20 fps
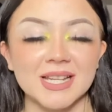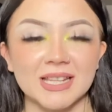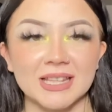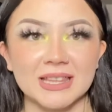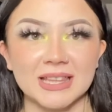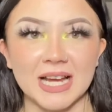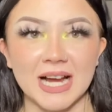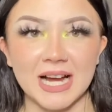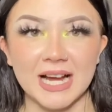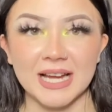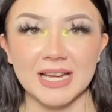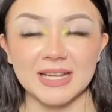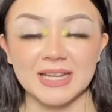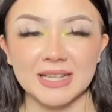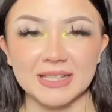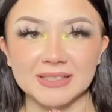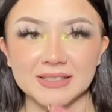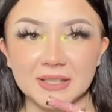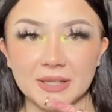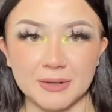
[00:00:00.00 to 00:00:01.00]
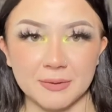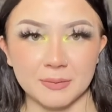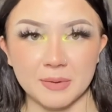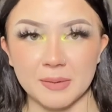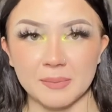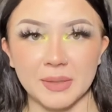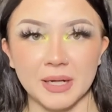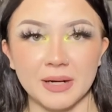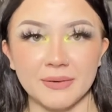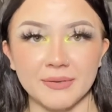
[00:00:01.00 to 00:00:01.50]
that is gonna
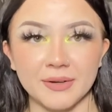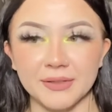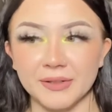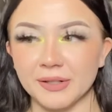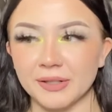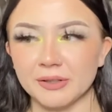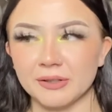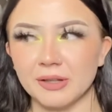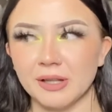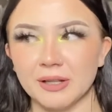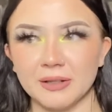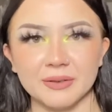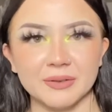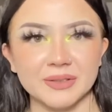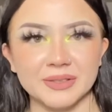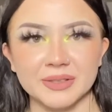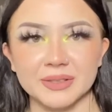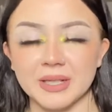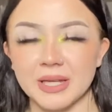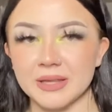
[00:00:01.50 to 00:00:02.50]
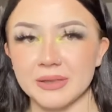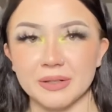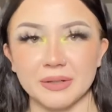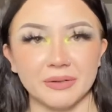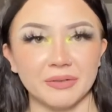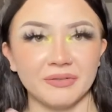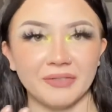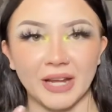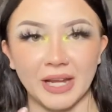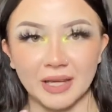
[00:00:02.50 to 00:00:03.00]
rub off on their clothes and their
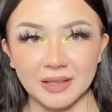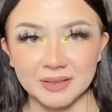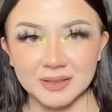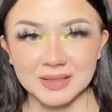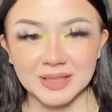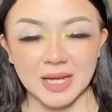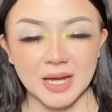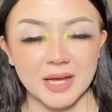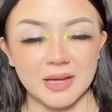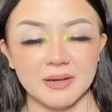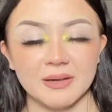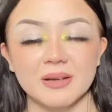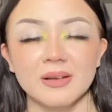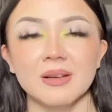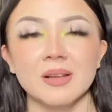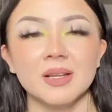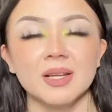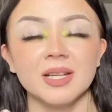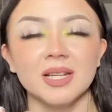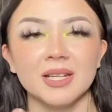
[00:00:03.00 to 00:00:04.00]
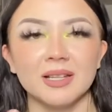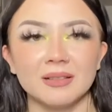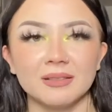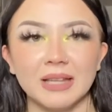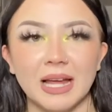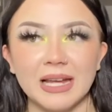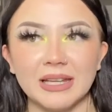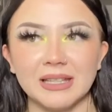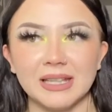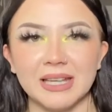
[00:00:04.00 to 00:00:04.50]
face, and
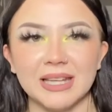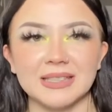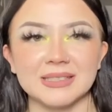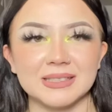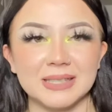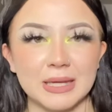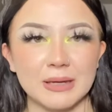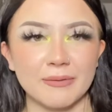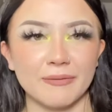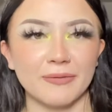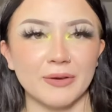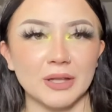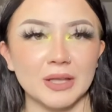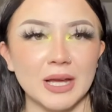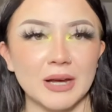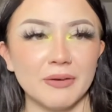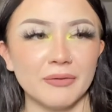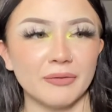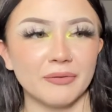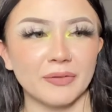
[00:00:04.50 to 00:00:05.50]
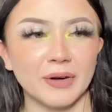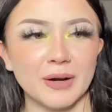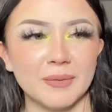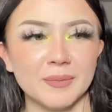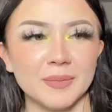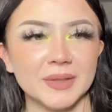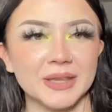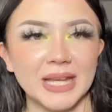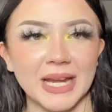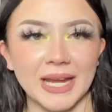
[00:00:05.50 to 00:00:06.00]
like it's like fallout
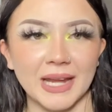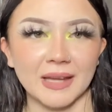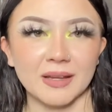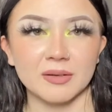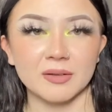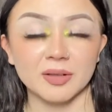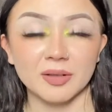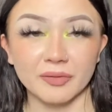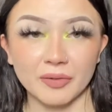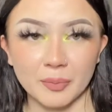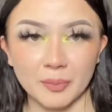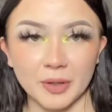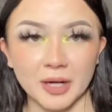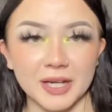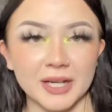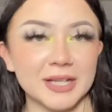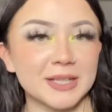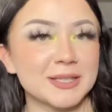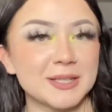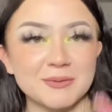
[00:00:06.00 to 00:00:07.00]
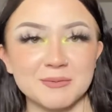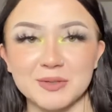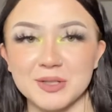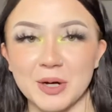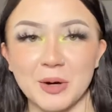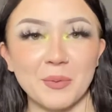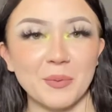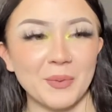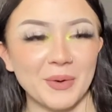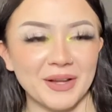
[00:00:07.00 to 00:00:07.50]
from the handle of a product. You
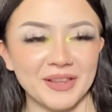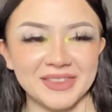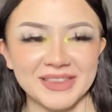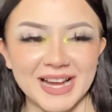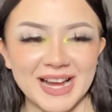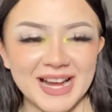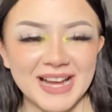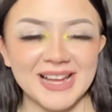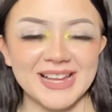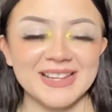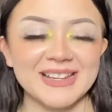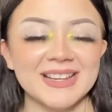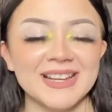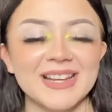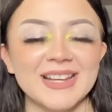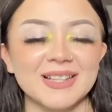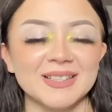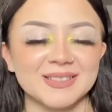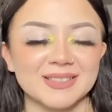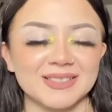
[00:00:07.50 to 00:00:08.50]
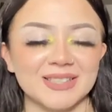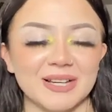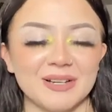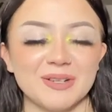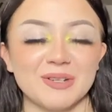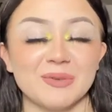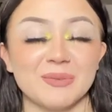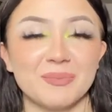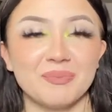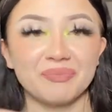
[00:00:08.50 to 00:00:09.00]
don't want that.
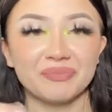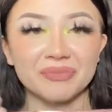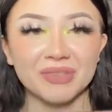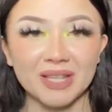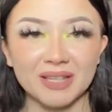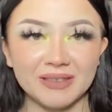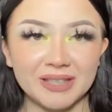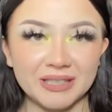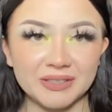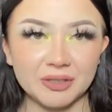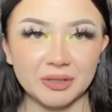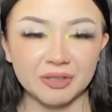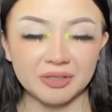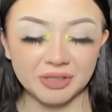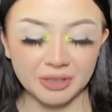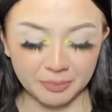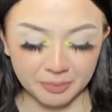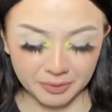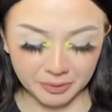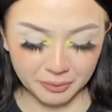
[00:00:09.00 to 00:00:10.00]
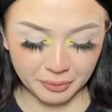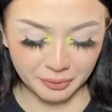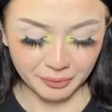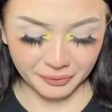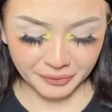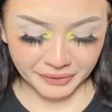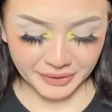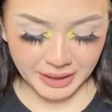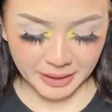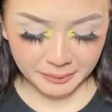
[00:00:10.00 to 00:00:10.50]
So these are super cool
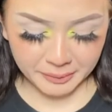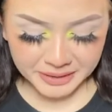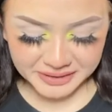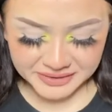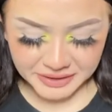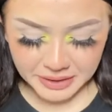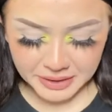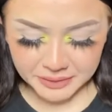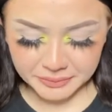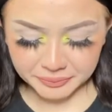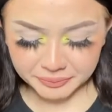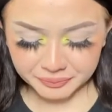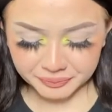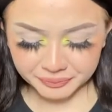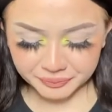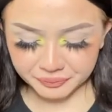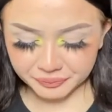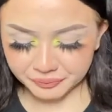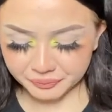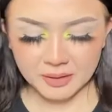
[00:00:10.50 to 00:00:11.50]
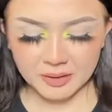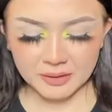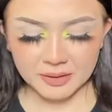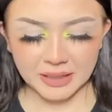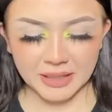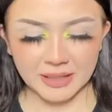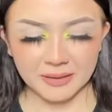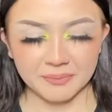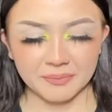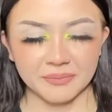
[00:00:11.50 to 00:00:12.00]
for that reason.
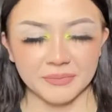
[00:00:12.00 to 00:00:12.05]
Okay.